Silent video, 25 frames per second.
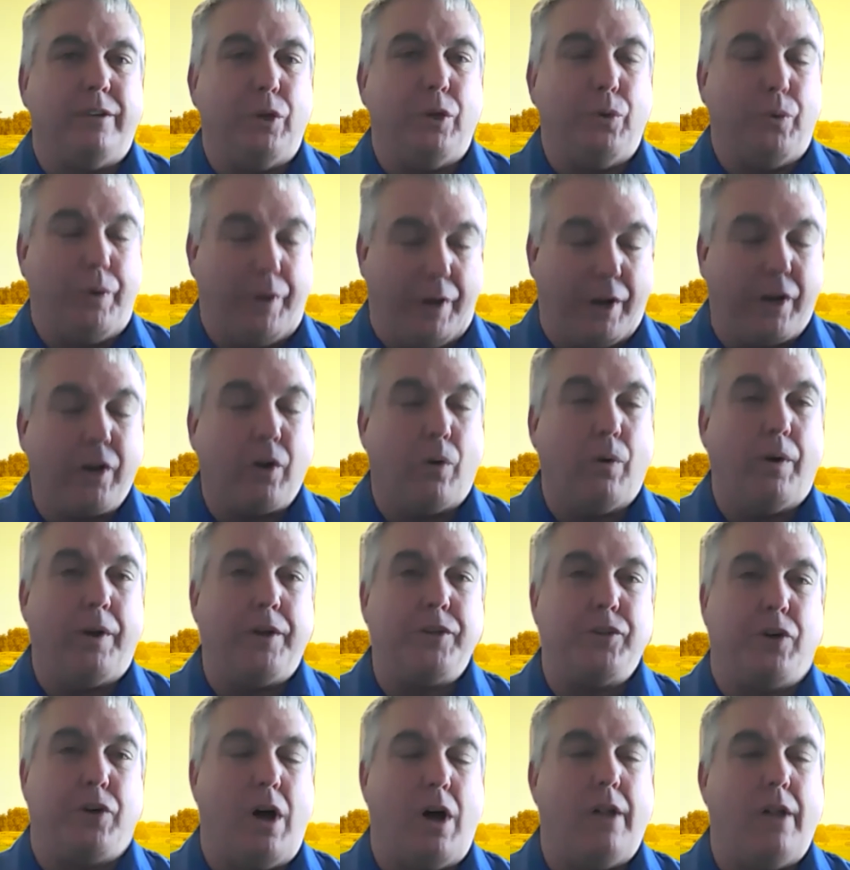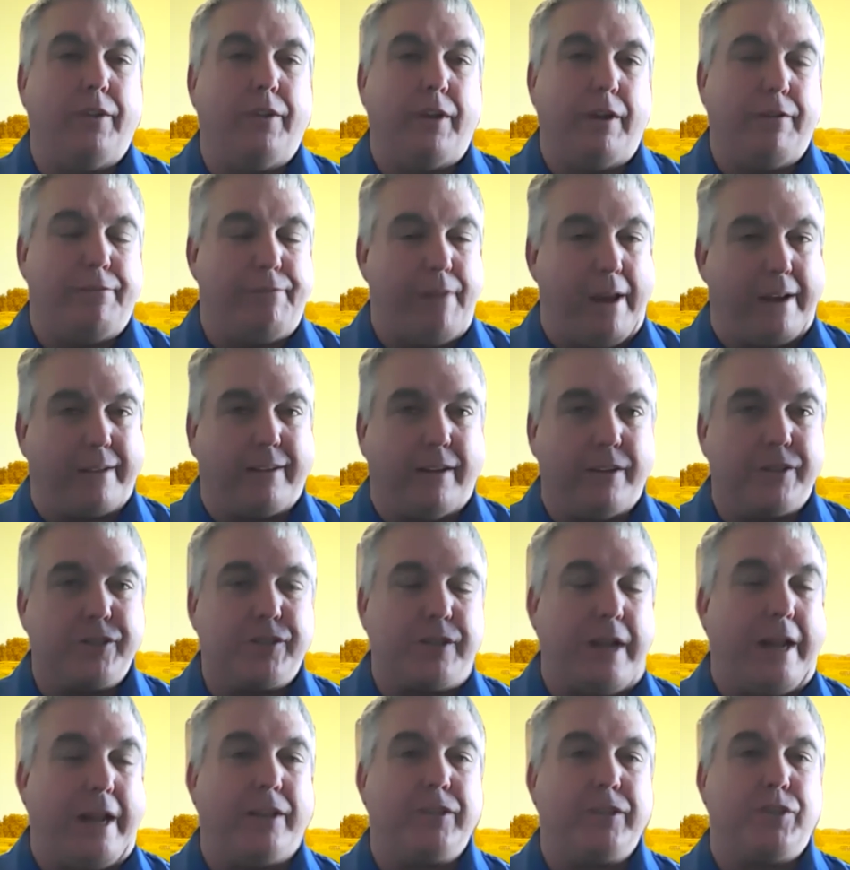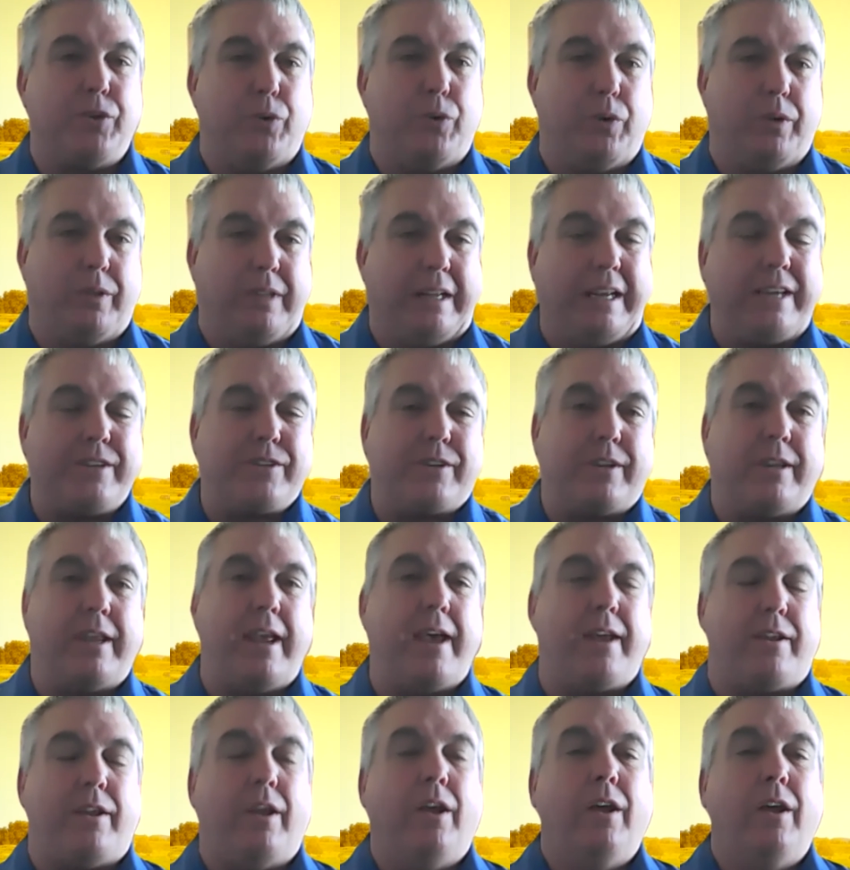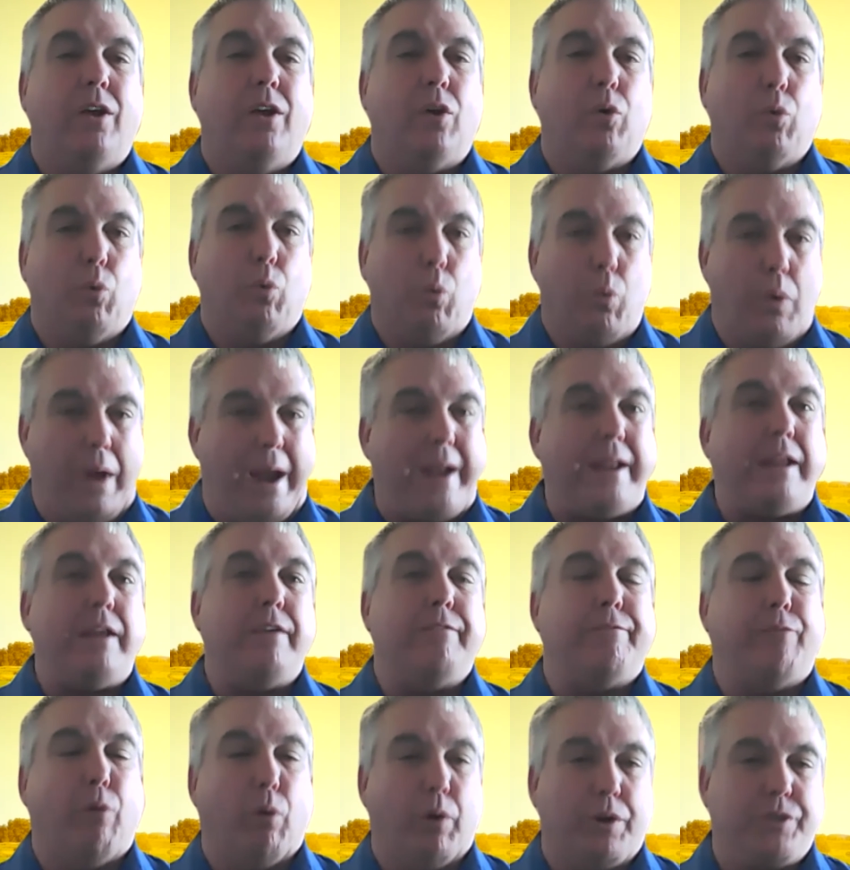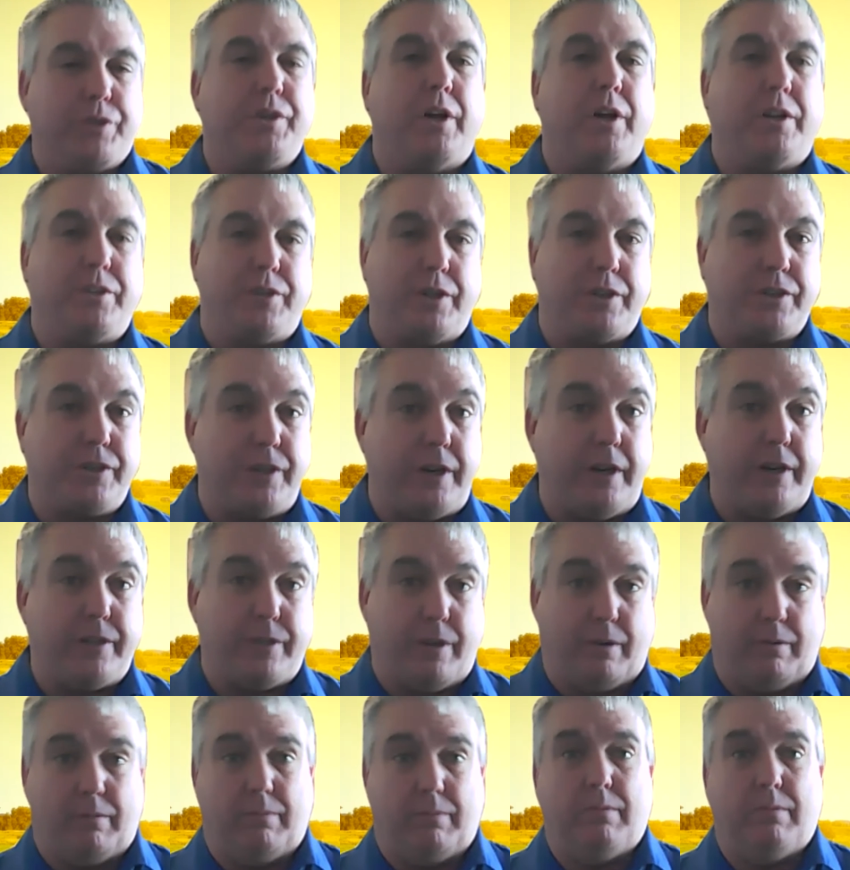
you would encourage all the affected states to at least get ready for such a season.